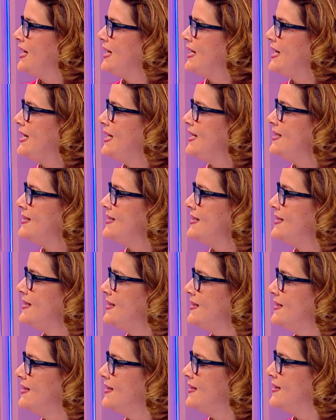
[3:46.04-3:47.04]
It.
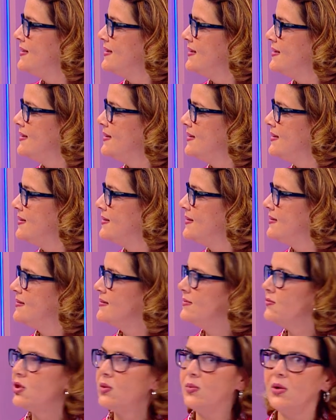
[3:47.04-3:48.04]

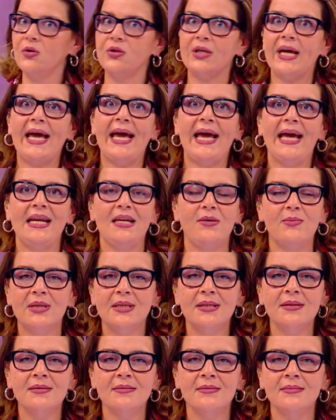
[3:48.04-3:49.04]
What about
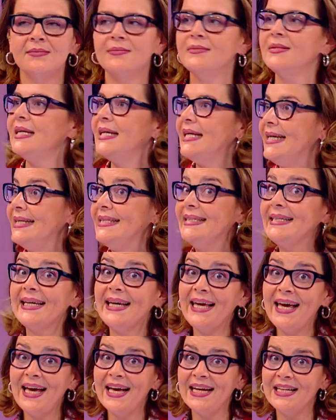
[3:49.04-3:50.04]
animal? It
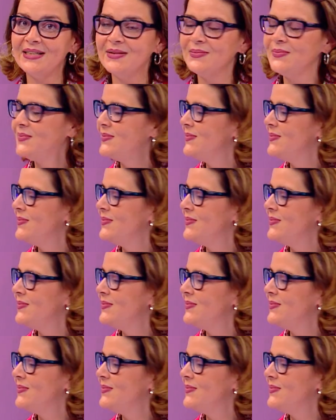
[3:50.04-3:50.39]
can.